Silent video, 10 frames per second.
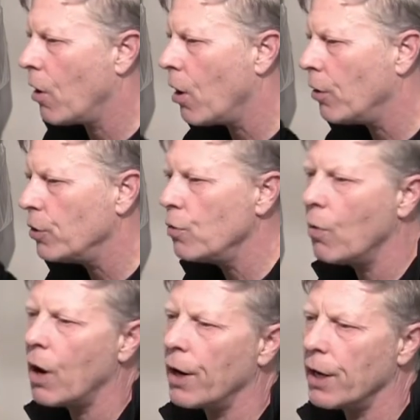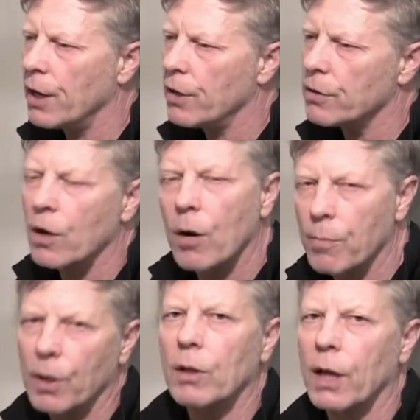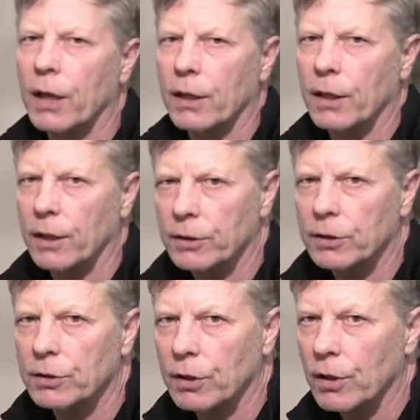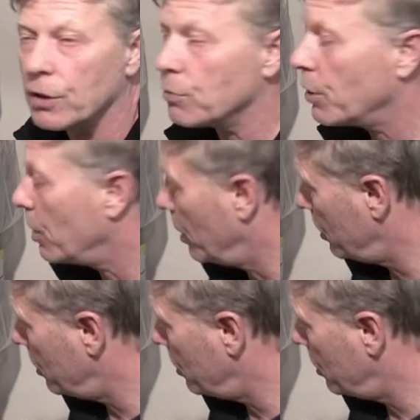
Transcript: All new water heaters are built like this. So this is what you're going